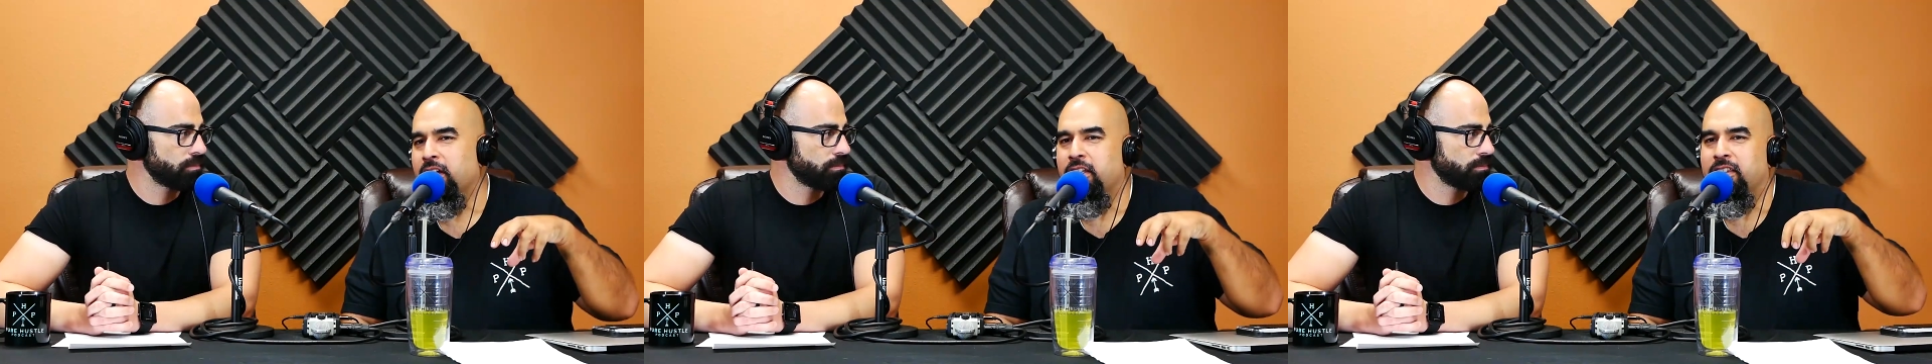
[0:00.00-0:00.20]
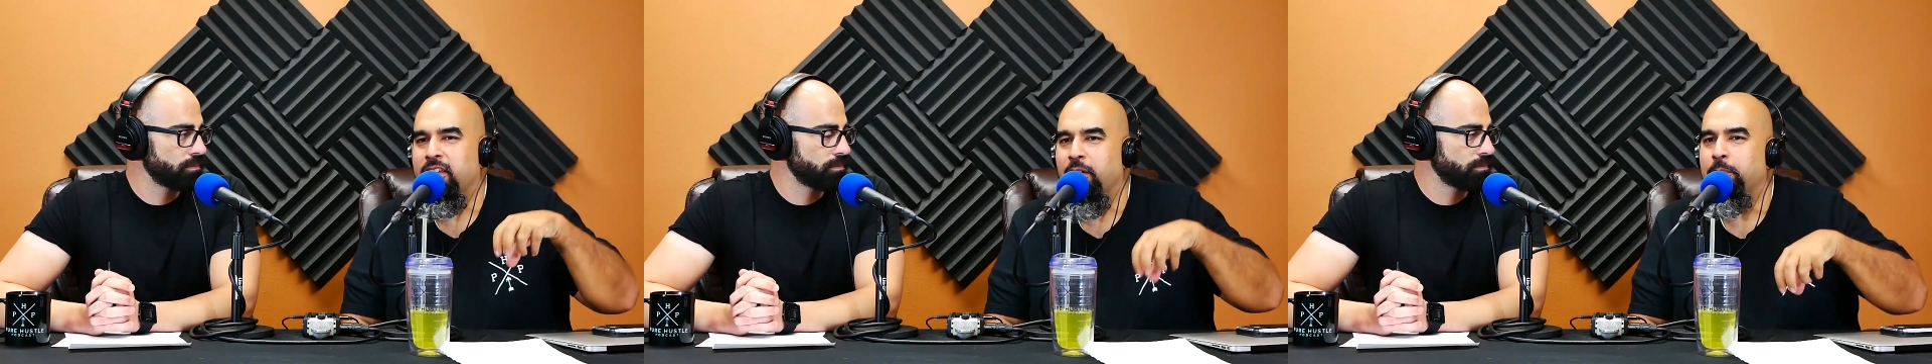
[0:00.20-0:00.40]

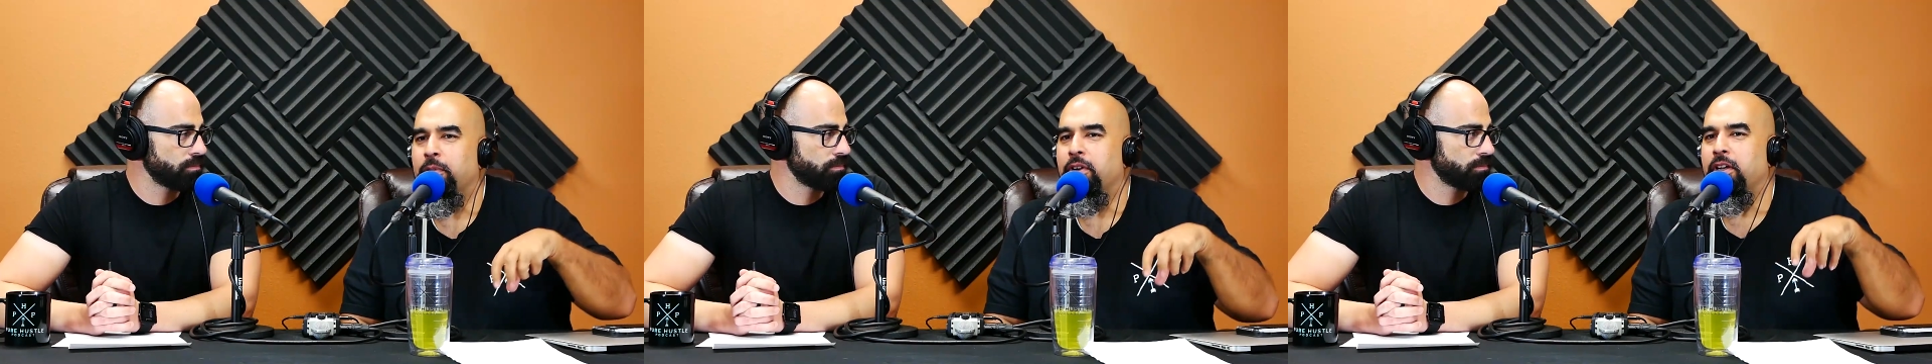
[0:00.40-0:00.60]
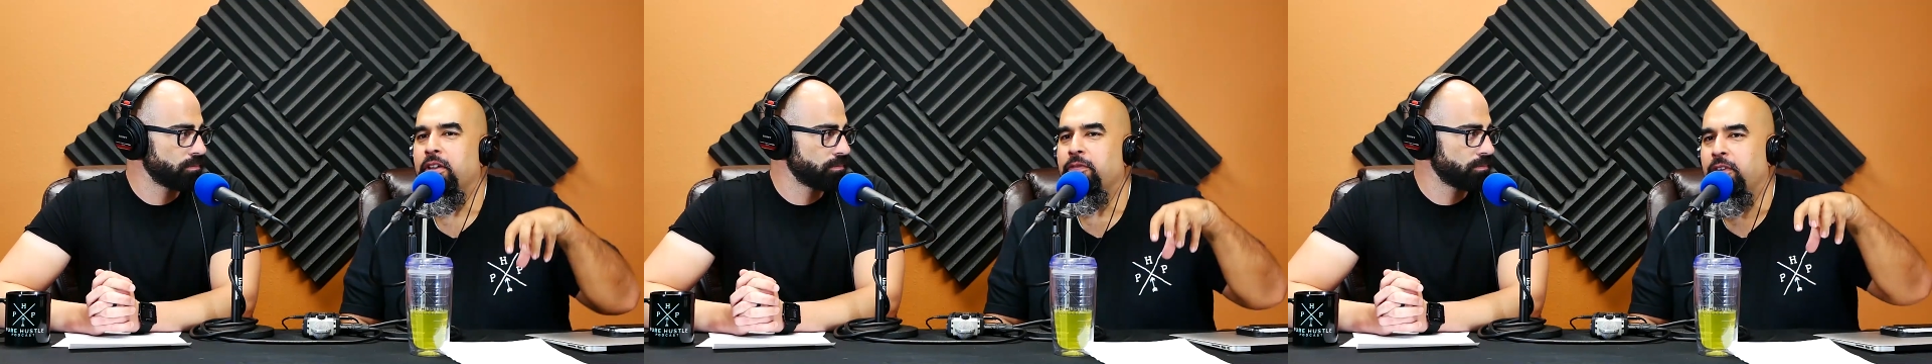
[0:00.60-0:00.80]

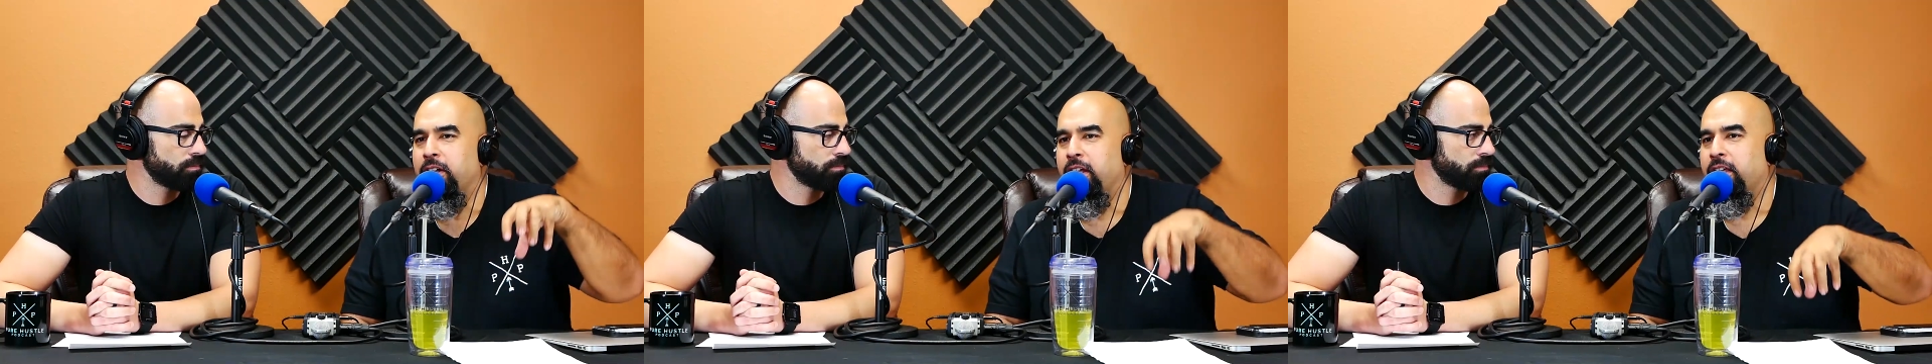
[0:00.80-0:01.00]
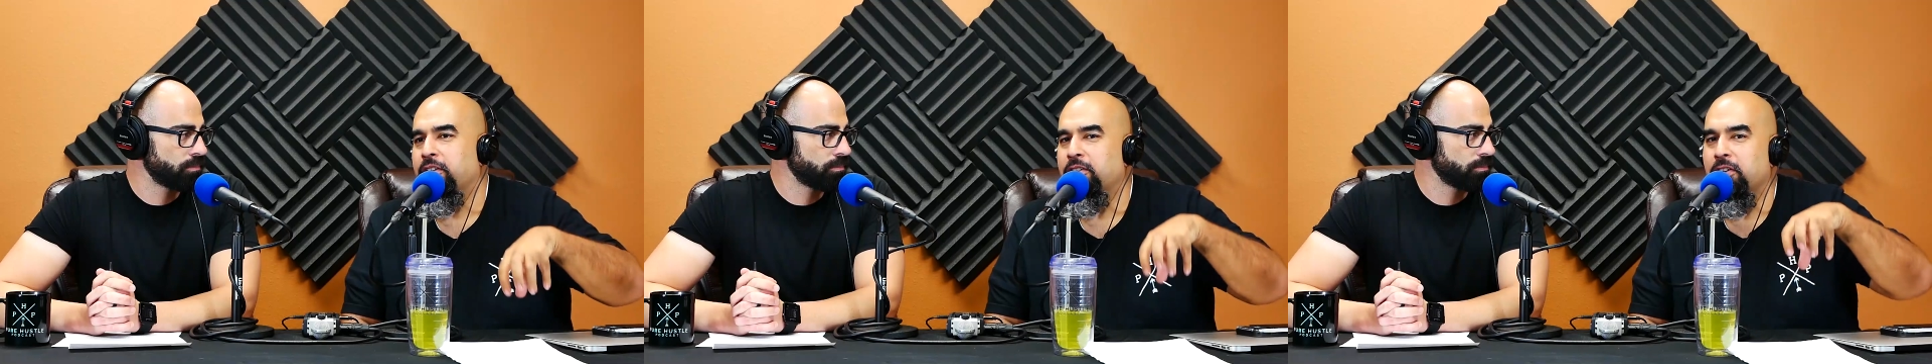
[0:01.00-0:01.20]
temporary
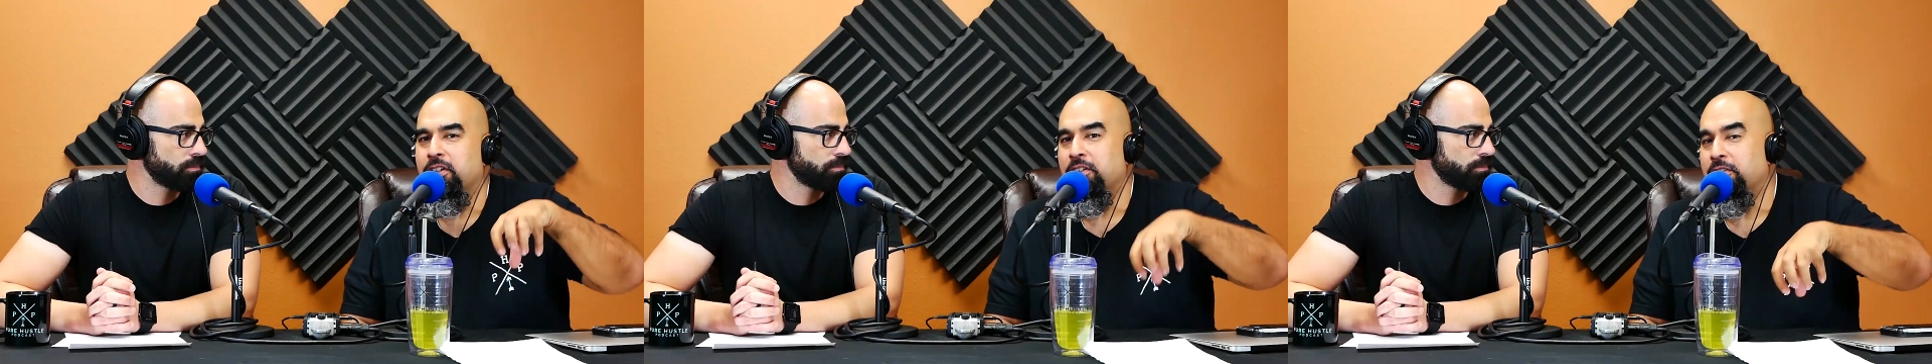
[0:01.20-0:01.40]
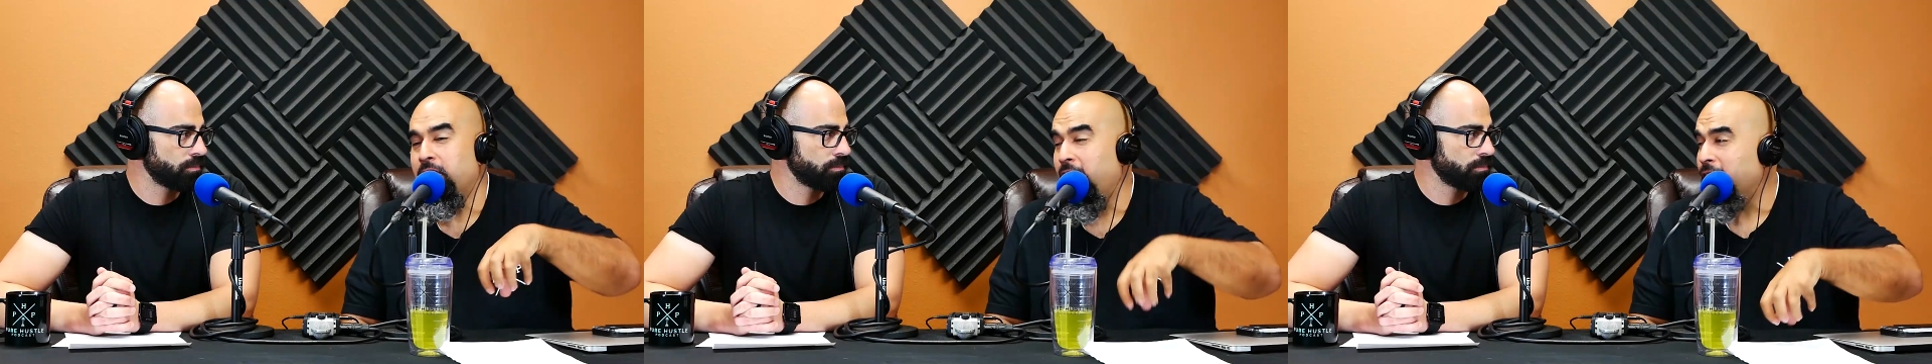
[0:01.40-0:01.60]
financial
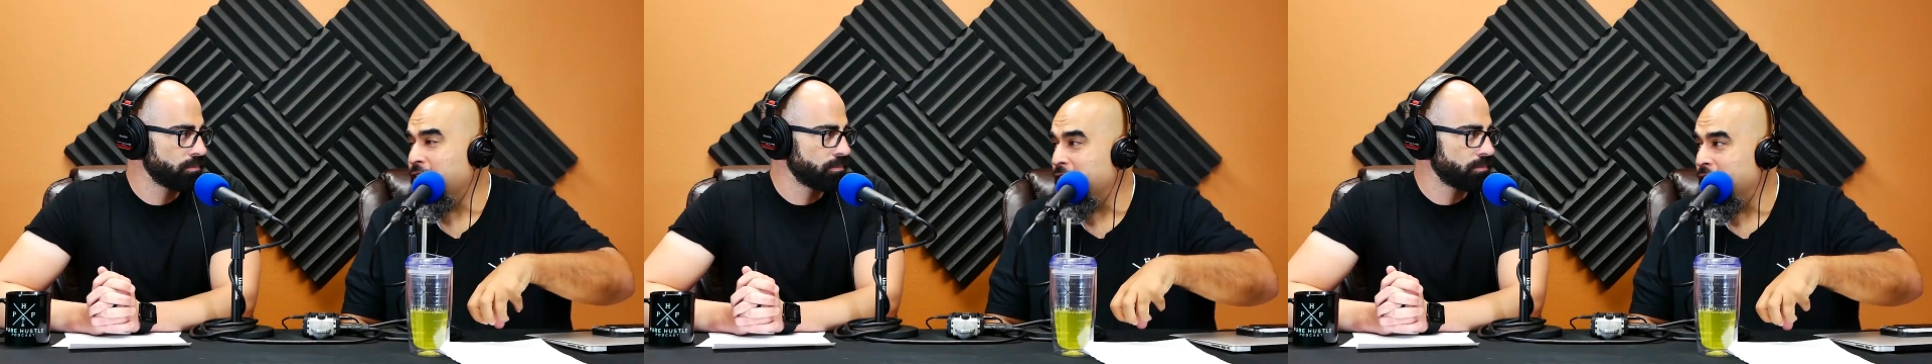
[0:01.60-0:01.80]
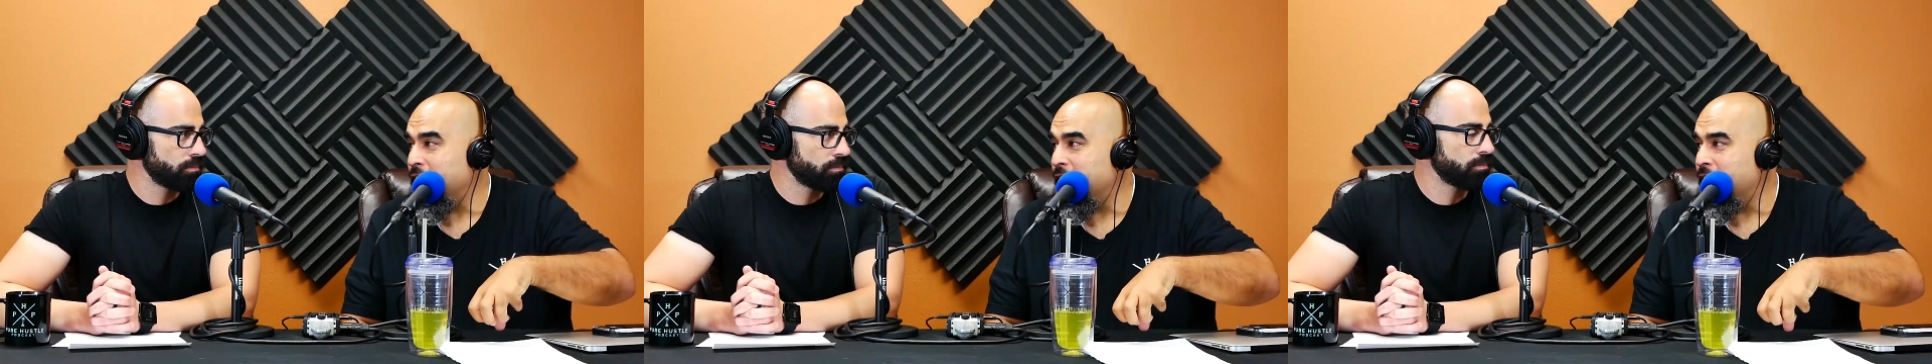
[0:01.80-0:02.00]

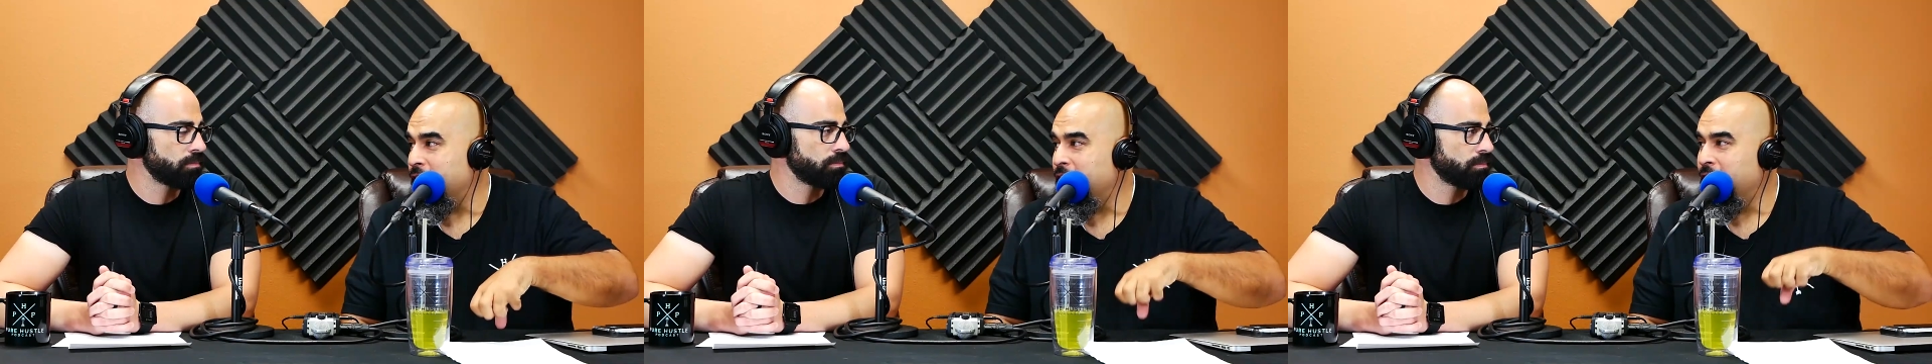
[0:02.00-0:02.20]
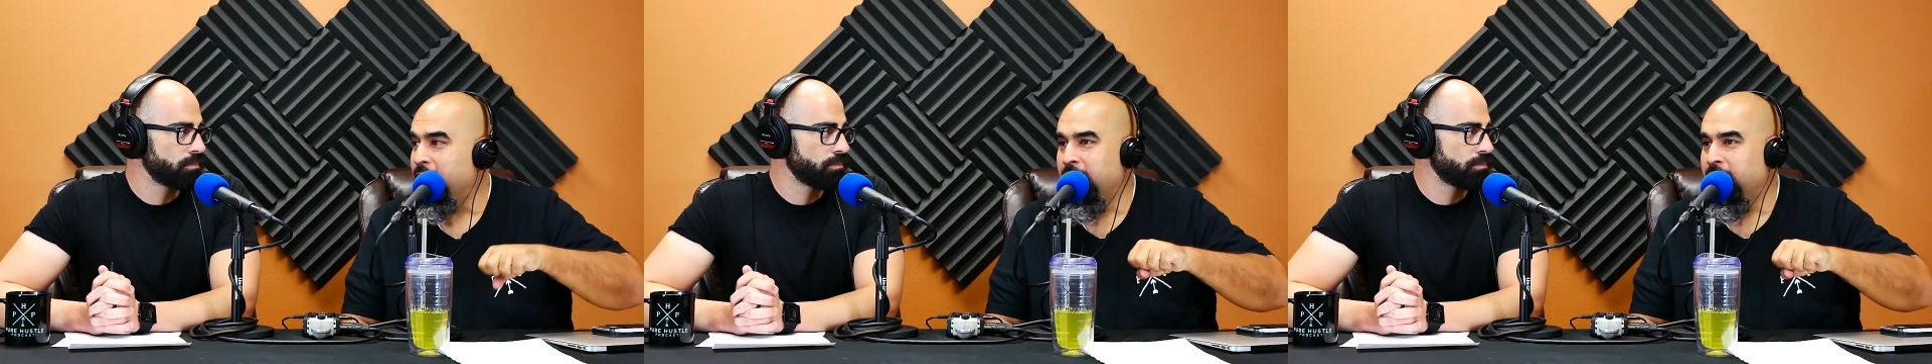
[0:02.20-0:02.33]
contraction,